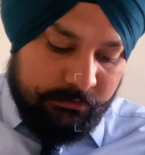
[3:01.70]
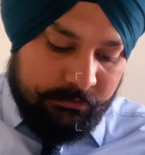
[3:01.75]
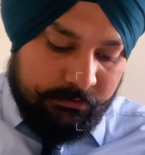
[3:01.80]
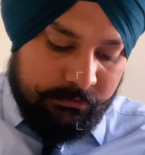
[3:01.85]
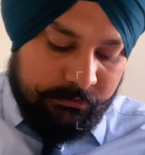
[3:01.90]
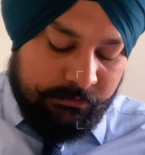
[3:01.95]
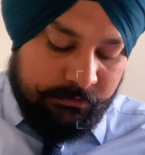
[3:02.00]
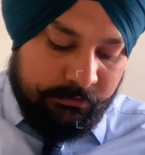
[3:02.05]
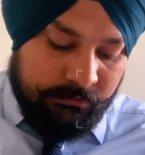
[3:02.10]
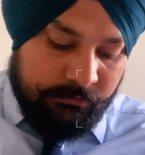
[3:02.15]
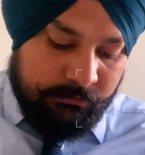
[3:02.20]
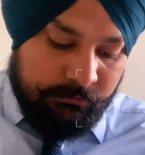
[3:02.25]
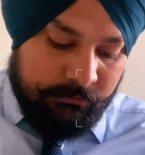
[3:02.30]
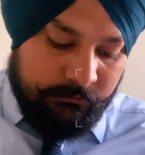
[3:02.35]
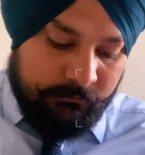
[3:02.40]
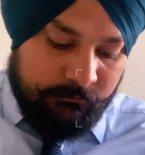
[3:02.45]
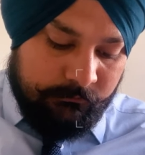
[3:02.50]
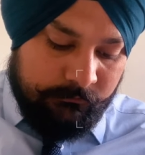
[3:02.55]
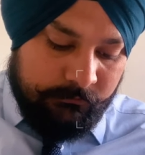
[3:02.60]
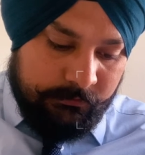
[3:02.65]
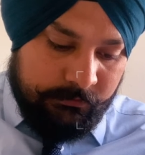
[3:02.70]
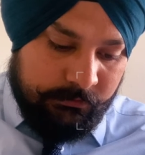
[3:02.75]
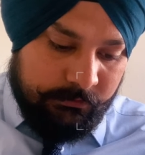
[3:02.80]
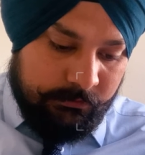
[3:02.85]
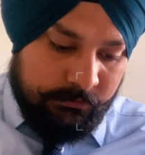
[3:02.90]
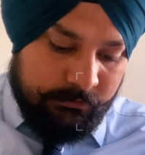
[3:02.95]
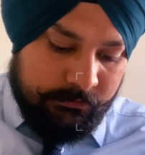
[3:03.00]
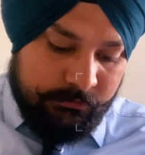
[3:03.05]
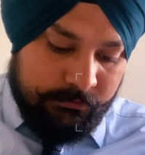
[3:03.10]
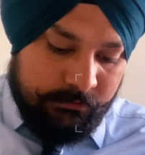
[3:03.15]
in
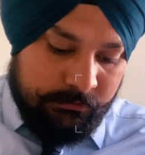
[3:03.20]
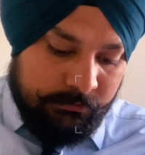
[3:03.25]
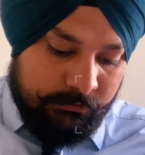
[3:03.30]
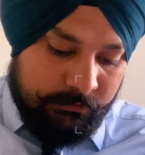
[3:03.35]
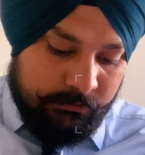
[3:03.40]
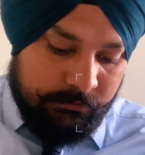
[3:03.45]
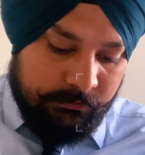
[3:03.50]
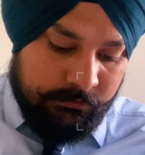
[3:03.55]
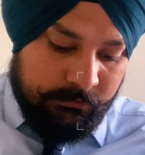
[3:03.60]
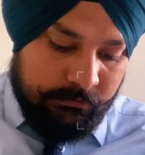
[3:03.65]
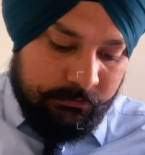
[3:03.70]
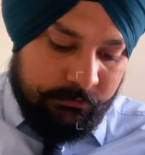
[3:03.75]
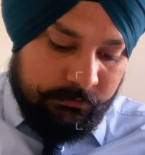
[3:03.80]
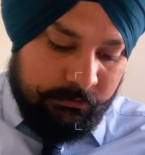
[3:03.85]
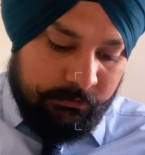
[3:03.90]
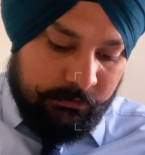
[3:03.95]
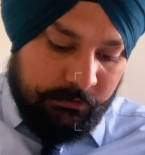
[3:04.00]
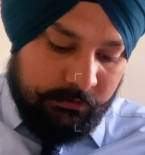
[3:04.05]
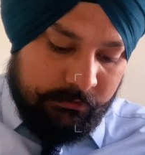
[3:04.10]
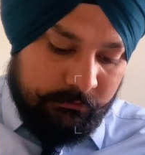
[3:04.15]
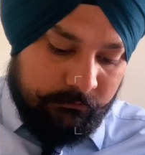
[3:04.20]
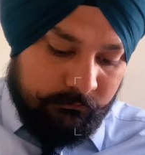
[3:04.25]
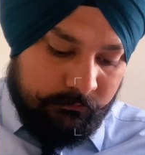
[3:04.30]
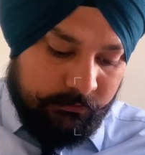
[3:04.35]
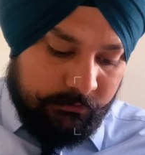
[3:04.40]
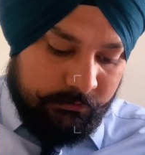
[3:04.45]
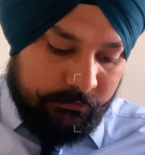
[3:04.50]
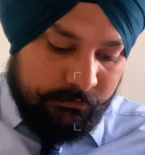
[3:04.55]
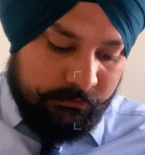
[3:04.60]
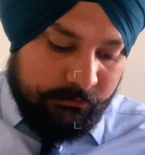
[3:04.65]
figures, and in
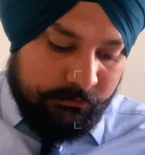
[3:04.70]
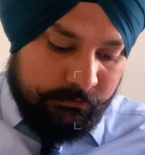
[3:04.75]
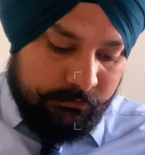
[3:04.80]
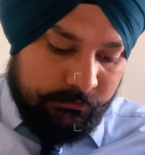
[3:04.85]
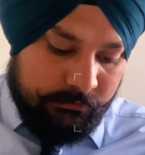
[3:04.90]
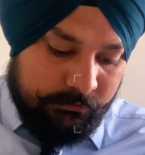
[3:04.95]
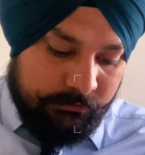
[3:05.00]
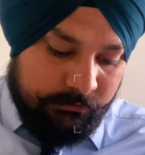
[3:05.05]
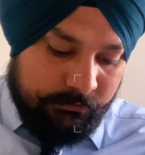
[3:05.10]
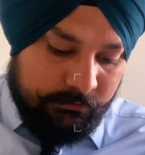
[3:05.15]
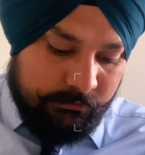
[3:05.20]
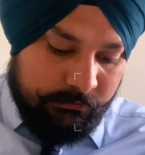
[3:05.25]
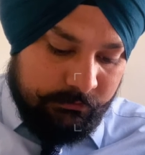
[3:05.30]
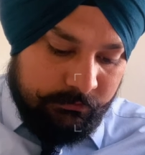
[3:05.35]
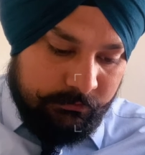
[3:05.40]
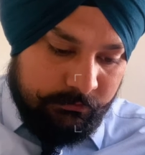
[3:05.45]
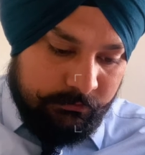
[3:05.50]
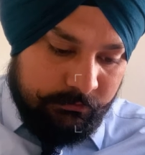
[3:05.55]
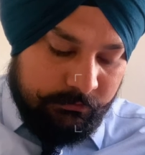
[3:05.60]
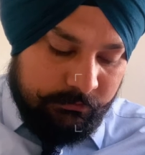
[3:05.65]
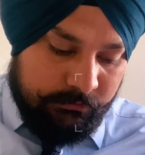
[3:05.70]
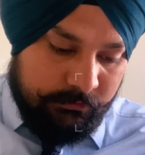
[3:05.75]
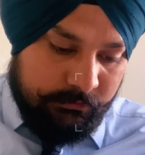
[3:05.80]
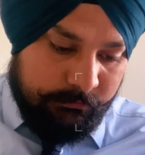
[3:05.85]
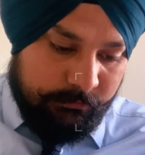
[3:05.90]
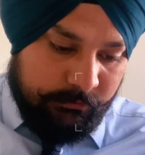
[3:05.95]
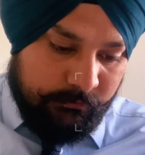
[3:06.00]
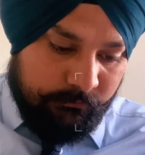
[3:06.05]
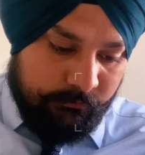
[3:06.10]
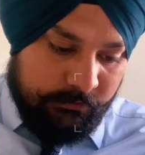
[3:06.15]
figures
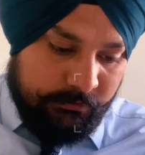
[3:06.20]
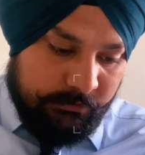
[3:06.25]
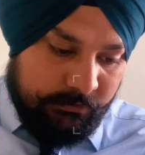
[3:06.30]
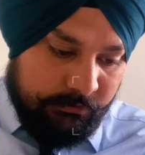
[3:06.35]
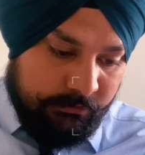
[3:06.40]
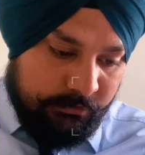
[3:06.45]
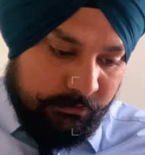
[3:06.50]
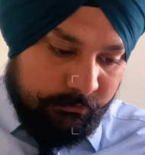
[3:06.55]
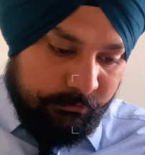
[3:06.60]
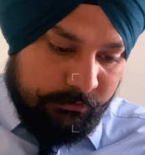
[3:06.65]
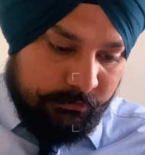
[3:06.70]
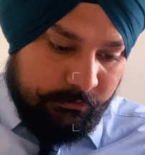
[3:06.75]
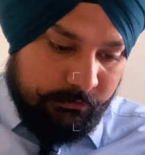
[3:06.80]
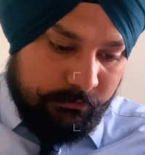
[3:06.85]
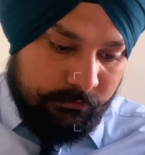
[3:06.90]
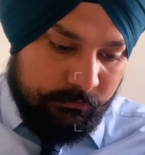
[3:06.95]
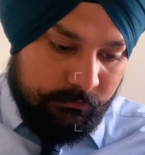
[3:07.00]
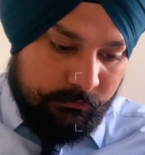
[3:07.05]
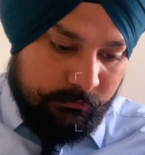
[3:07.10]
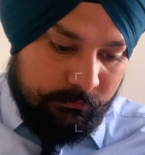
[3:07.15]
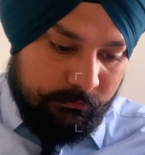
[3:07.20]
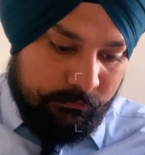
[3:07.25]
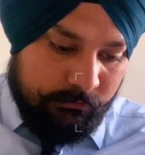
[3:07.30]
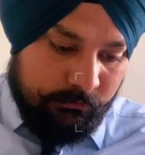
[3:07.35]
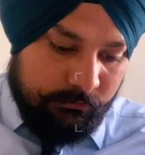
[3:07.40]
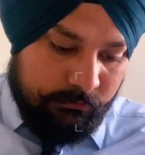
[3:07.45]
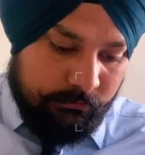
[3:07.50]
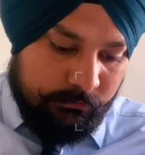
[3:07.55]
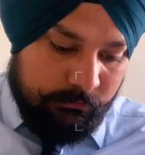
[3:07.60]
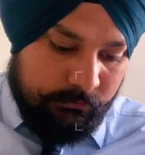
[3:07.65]
3.1 and 3.2,
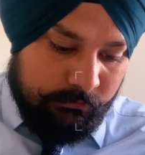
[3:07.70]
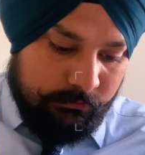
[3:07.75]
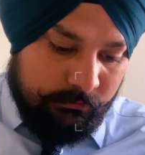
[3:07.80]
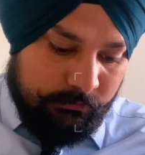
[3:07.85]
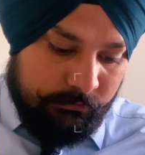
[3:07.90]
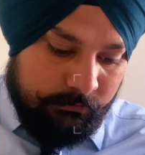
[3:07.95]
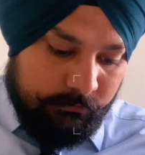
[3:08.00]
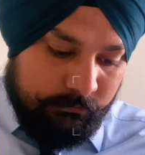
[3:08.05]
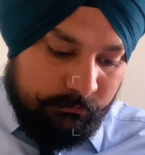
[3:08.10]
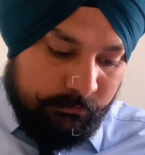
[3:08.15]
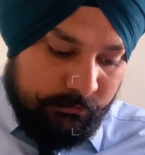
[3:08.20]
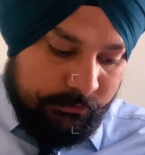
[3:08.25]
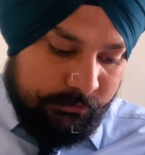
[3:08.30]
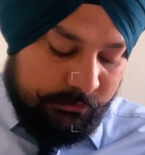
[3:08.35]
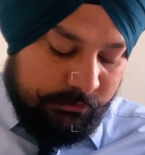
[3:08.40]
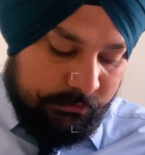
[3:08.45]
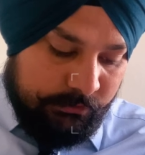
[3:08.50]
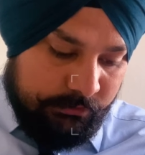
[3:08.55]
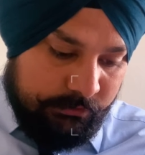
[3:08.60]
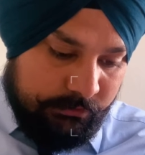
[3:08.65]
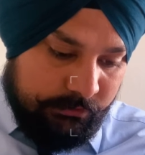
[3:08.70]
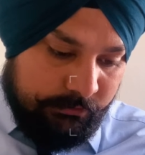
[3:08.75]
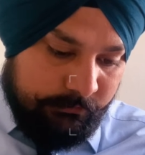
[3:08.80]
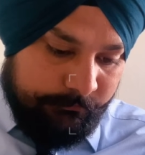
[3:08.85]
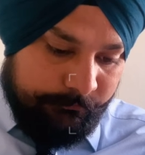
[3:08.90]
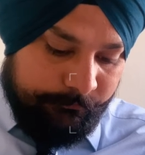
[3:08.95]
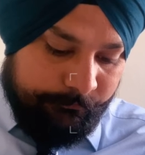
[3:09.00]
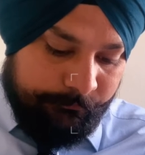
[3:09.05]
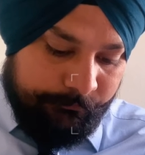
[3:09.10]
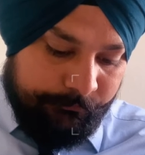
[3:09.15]
basically
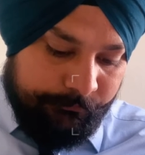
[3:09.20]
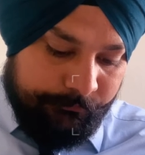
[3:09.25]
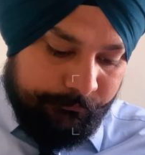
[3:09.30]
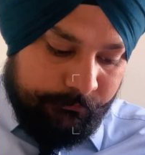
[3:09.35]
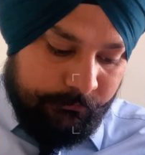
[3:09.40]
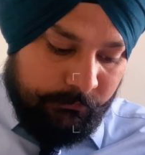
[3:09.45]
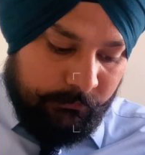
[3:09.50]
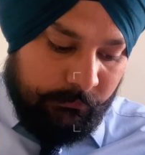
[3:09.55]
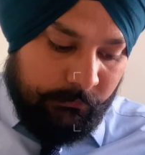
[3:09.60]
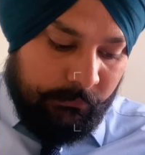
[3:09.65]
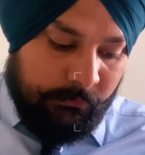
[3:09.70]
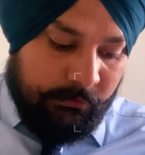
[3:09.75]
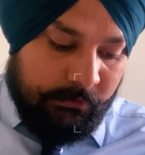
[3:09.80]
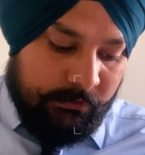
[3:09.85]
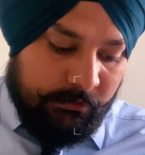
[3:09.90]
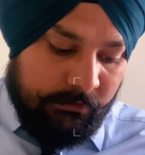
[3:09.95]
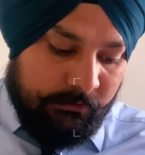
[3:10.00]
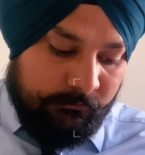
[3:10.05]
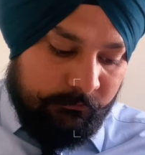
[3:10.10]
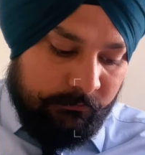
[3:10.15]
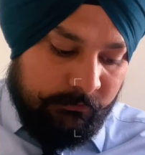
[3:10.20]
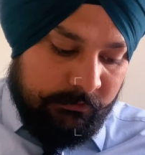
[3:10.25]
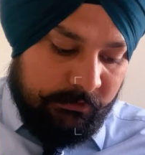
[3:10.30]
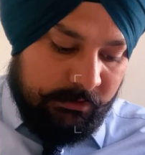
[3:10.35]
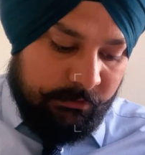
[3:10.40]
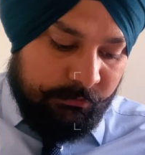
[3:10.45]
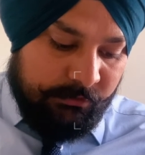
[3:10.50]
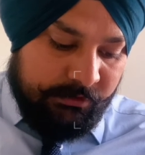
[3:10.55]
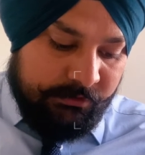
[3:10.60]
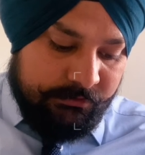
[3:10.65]
the
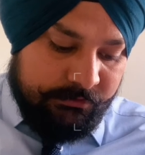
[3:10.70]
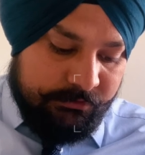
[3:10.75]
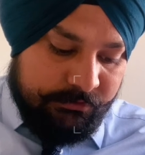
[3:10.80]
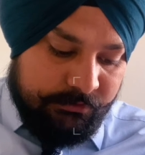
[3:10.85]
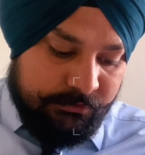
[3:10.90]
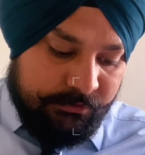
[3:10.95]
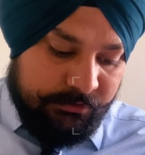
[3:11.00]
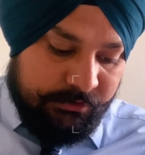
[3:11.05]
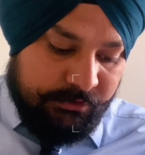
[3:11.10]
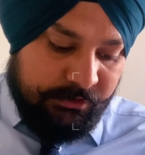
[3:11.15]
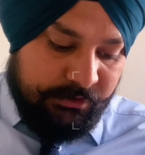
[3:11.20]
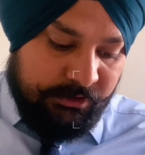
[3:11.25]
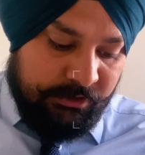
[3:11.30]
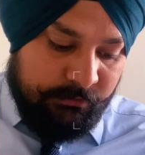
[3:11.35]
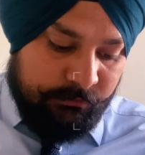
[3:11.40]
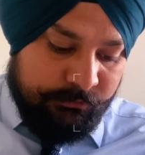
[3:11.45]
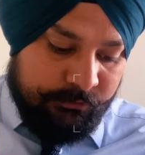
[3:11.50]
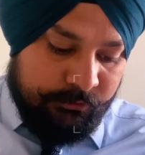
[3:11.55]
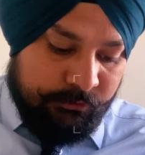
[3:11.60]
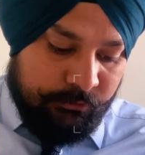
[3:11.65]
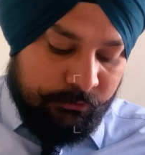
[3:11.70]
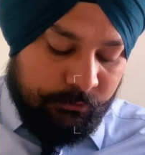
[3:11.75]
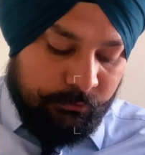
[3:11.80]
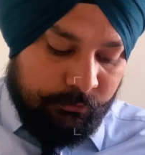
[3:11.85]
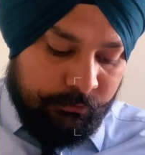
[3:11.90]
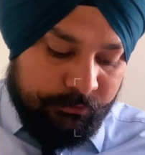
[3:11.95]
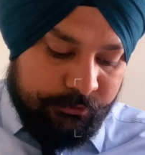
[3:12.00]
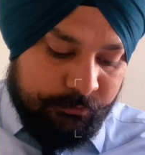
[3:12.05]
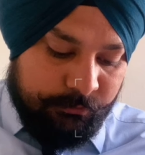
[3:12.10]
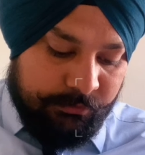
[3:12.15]
filaments, streams,
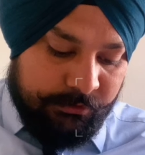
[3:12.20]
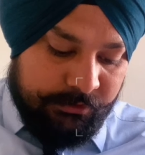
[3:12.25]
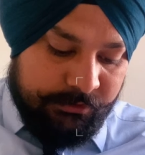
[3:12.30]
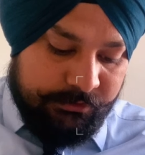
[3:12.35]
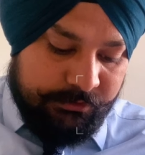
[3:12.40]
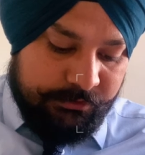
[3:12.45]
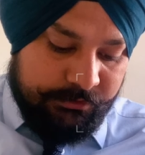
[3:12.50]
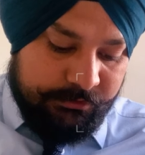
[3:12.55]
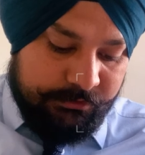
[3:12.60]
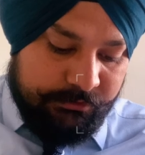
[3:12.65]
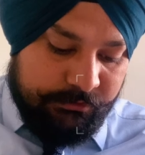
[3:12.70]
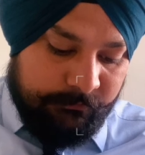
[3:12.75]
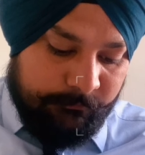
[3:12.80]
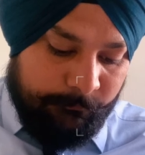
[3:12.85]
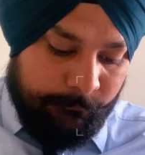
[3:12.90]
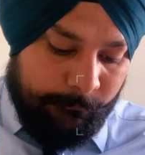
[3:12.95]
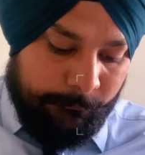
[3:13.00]
roads, bridges